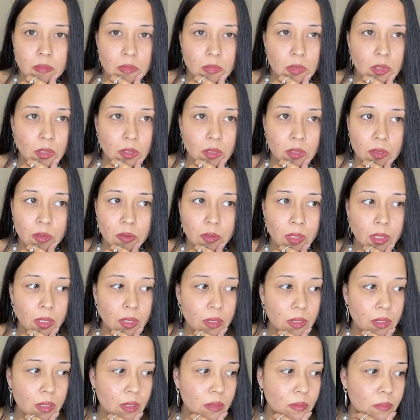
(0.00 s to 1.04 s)

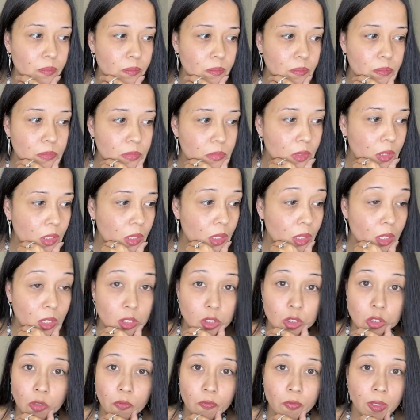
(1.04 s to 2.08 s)
He
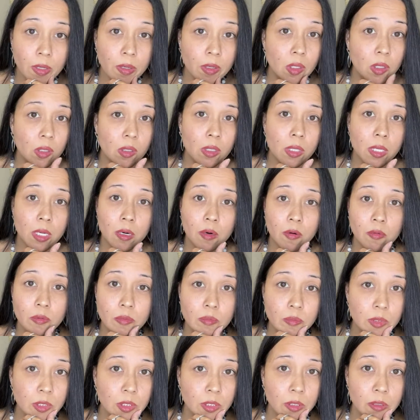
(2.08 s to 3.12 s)
took very good care of
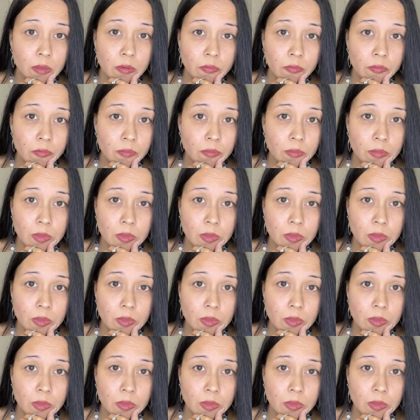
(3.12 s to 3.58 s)
himself,